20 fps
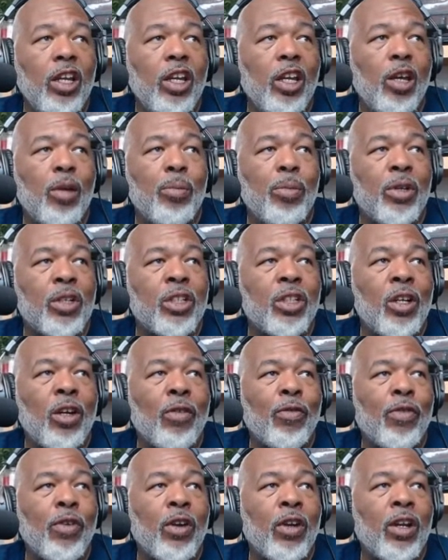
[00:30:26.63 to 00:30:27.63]
and Bushnell
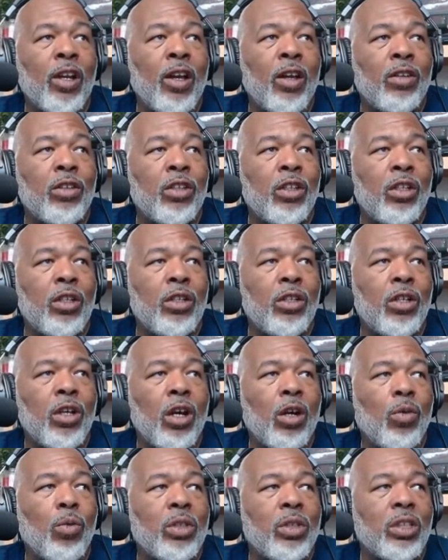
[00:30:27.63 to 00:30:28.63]
figured out
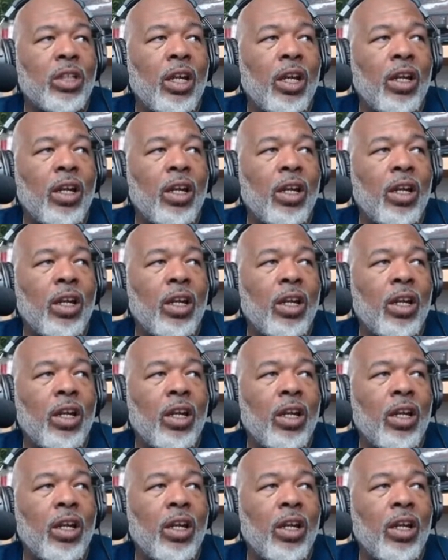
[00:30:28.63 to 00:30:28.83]
Doug was a